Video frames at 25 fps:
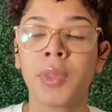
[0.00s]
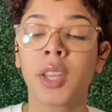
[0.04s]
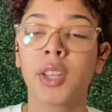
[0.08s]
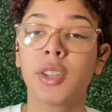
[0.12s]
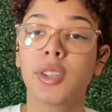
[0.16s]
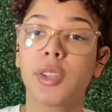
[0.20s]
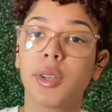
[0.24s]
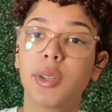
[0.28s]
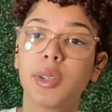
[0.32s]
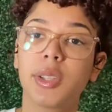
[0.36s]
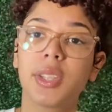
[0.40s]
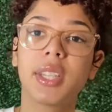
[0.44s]

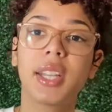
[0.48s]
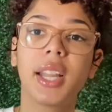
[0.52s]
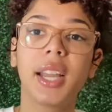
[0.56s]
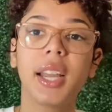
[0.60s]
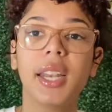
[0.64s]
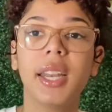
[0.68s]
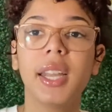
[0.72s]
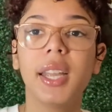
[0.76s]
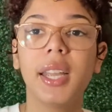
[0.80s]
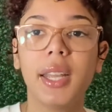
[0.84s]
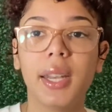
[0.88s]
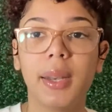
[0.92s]
So
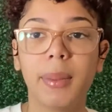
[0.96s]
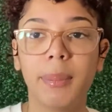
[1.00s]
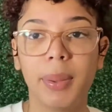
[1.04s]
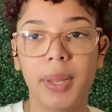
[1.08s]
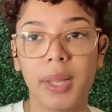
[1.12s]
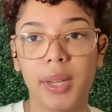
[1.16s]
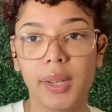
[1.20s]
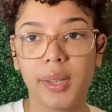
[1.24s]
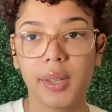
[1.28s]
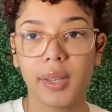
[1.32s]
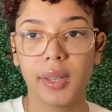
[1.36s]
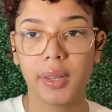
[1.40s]
study
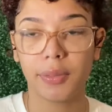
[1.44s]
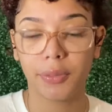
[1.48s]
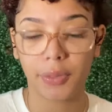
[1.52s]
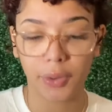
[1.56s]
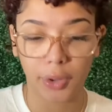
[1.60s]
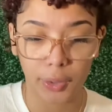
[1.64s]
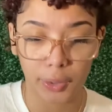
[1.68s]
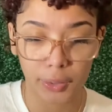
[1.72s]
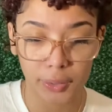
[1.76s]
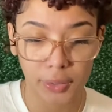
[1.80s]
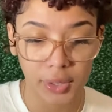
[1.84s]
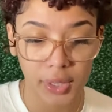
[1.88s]
independently
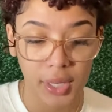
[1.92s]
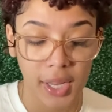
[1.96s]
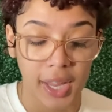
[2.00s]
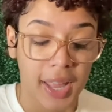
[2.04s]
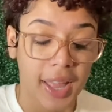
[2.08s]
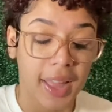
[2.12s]
first.